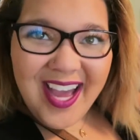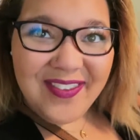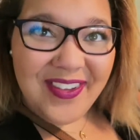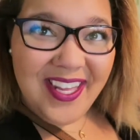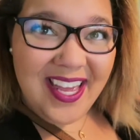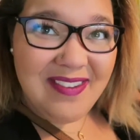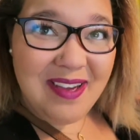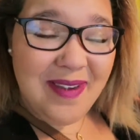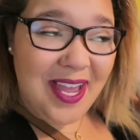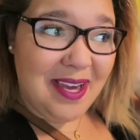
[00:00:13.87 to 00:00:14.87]
I feel like
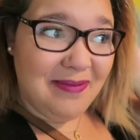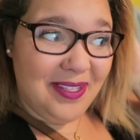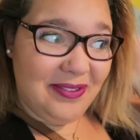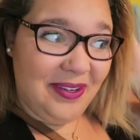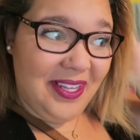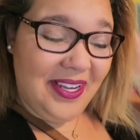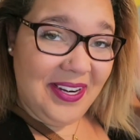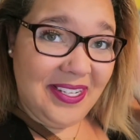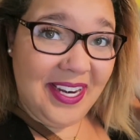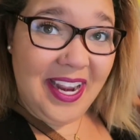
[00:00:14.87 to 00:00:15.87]
my makeup looks really
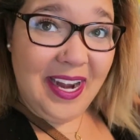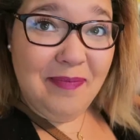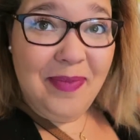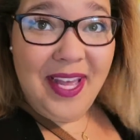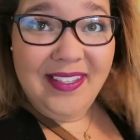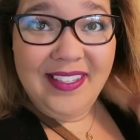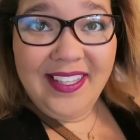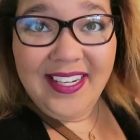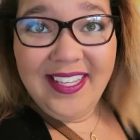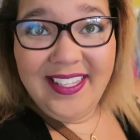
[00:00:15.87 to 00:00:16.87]
good today and I
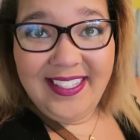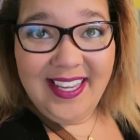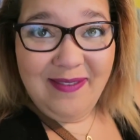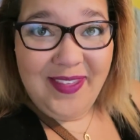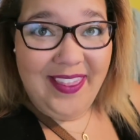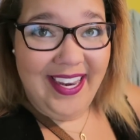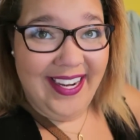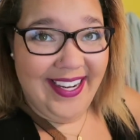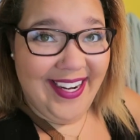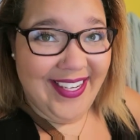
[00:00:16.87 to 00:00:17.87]
basically did the same thing that
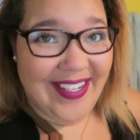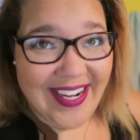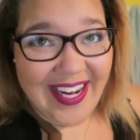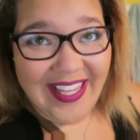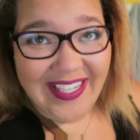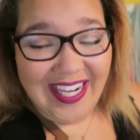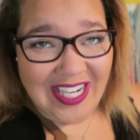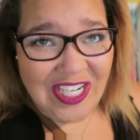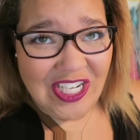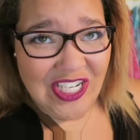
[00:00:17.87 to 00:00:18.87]
I did yesterday and I looked
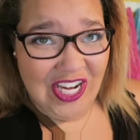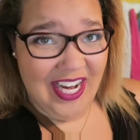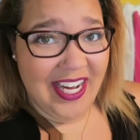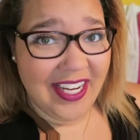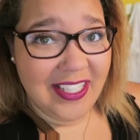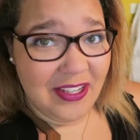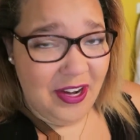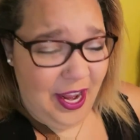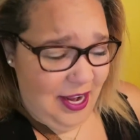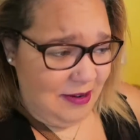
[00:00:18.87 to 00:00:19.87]
like shit
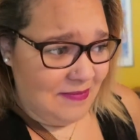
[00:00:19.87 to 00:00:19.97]
yesterday.